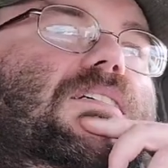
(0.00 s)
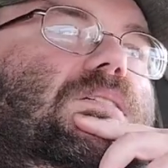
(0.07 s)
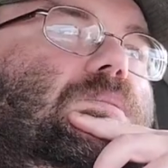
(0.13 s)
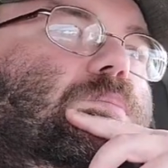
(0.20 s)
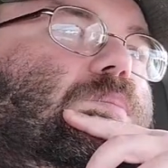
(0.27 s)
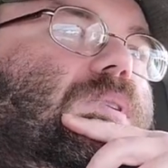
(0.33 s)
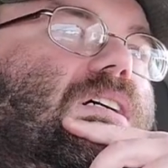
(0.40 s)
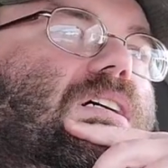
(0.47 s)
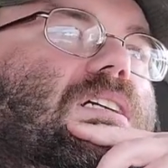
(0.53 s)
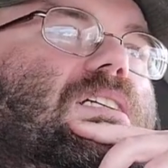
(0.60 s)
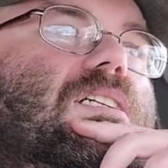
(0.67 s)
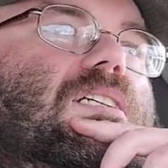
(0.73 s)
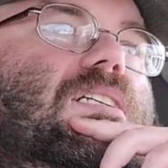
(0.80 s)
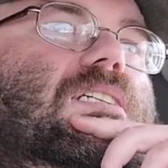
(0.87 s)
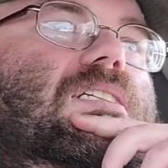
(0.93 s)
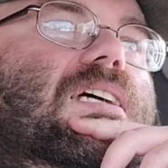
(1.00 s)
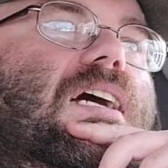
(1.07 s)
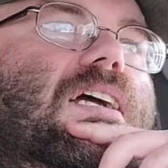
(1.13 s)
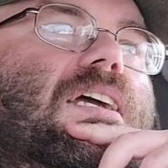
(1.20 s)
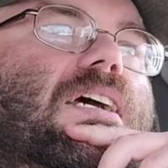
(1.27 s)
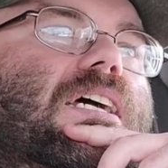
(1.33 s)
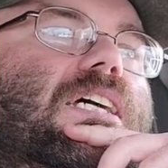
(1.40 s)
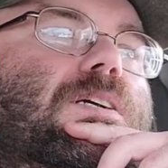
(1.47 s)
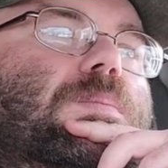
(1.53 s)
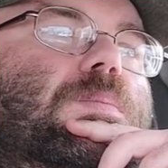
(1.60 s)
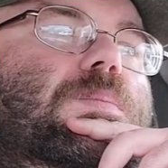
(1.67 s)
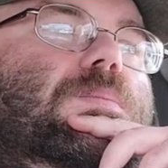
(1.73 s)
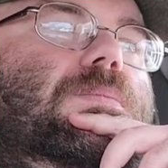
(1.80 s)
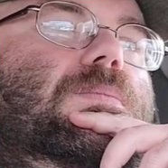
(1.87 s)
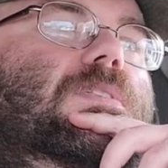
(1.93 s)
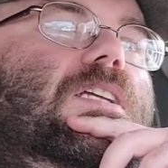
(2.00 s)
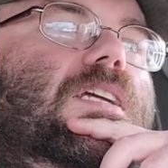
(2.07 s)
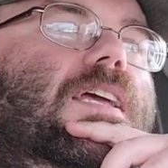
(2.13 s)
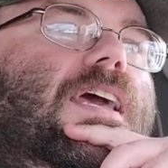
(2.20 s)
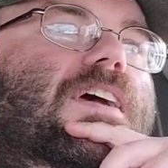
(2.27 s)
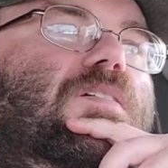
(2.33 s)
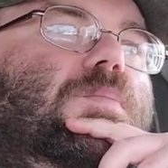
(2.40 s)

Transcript: But that game gave